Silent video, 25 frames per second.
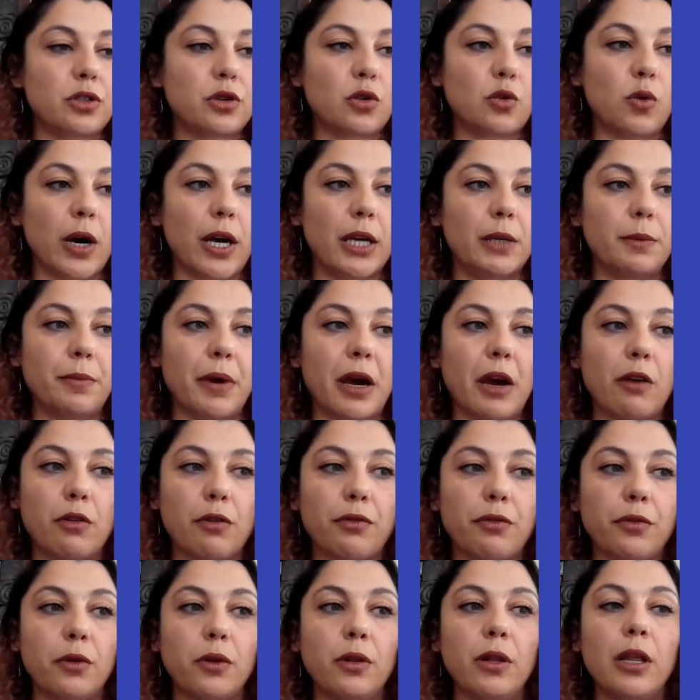It's quite
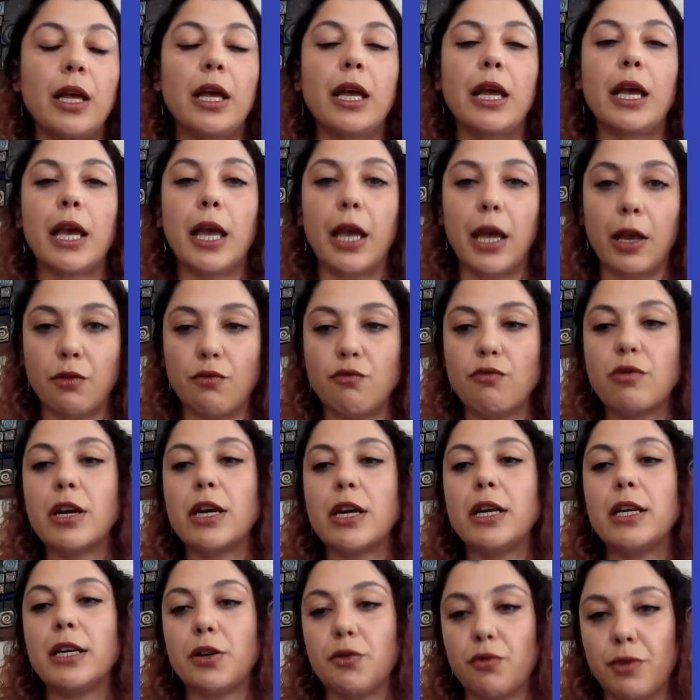powerful and
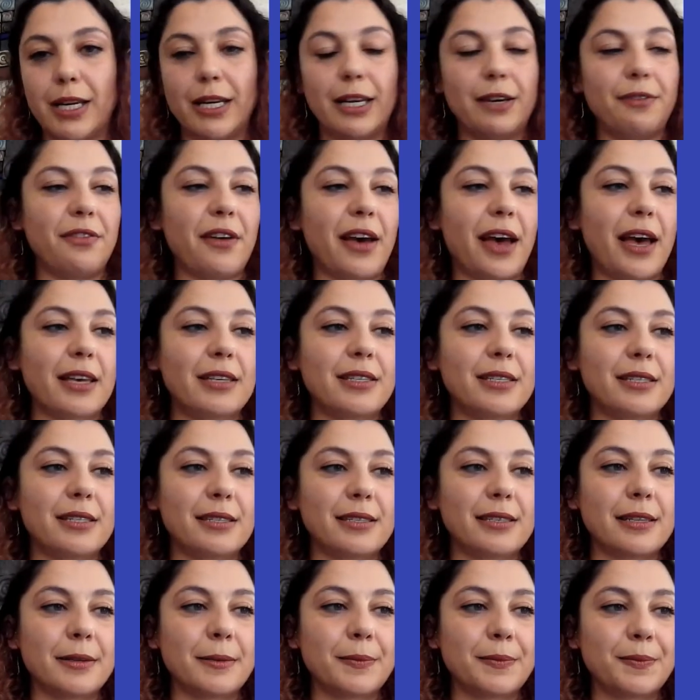really, really
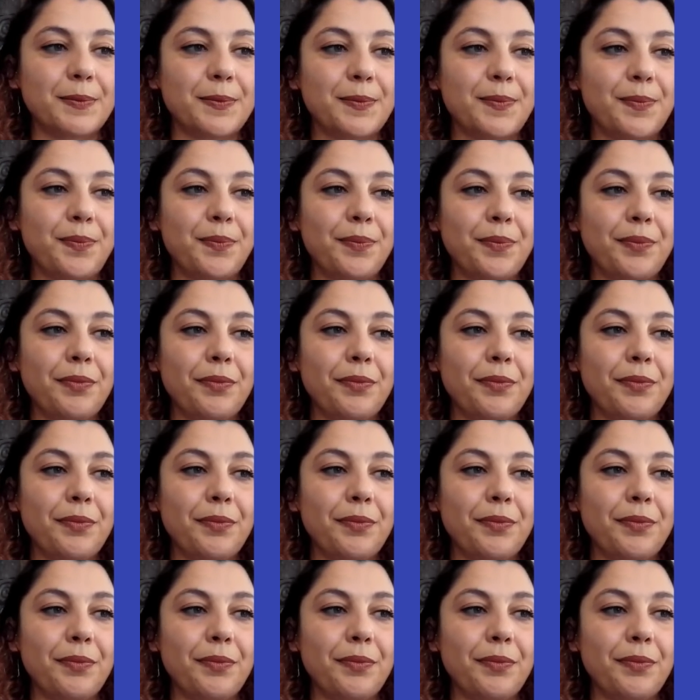fast.